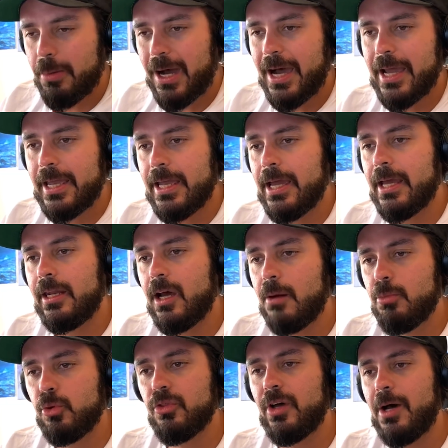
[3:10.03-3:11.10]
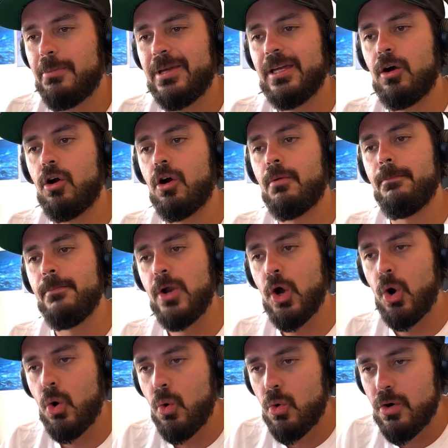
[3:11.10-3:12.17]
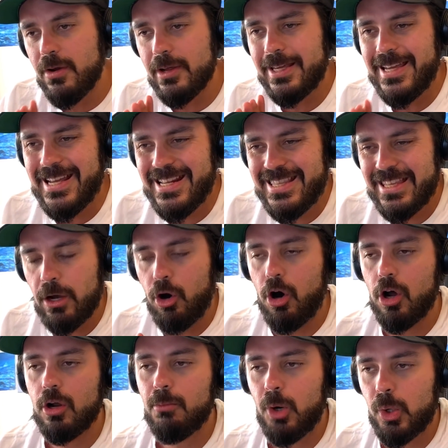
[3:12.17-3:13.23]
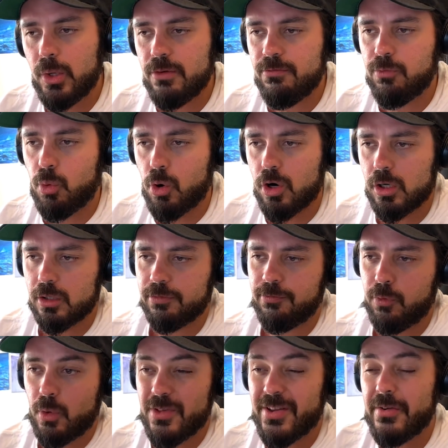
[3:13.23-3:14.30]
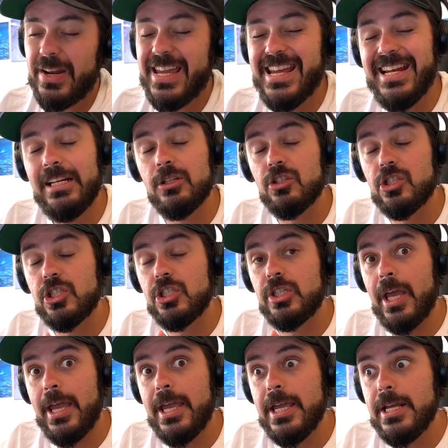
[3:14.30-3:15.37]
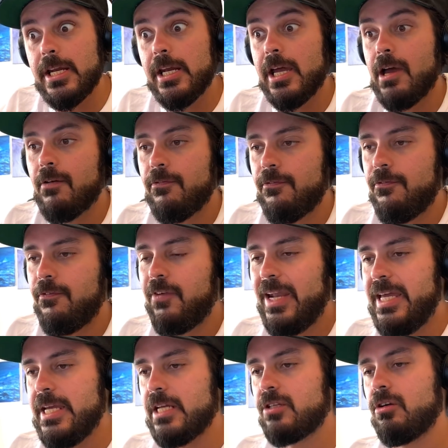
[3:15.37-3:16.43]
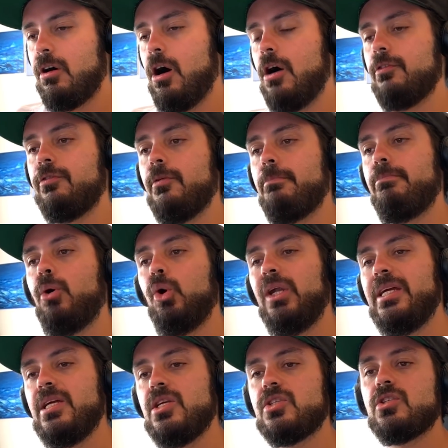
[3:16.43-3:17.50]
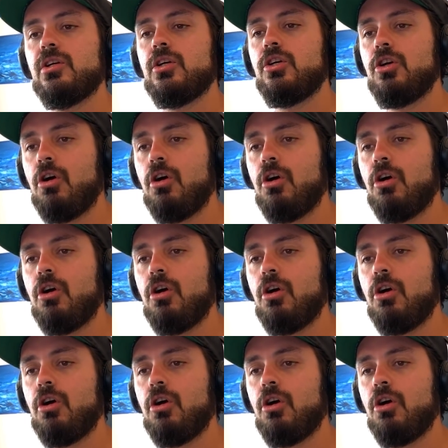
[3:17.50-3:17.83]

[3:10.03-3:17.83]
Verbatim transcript: Dubai and Abu Dhabi are known in the automotive world for their insane fleet of police